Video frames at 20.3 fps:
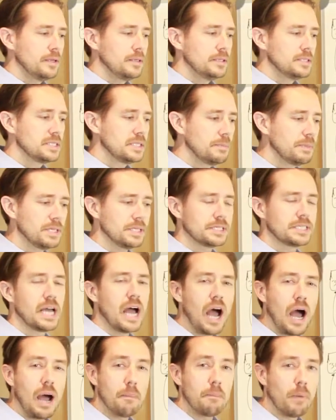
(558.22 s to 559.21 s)
some of the
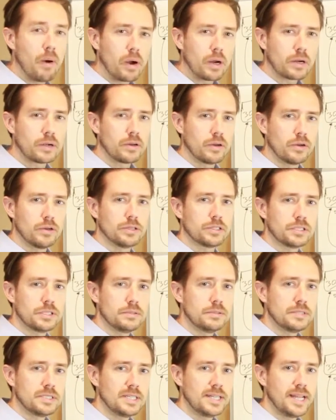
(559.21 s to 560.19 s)
top
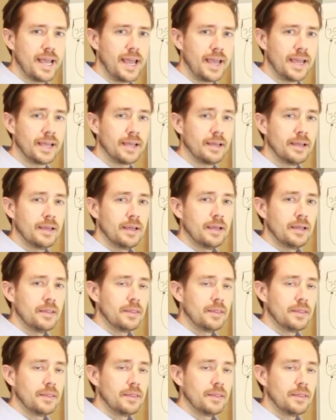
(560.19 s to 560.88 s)
marketers today,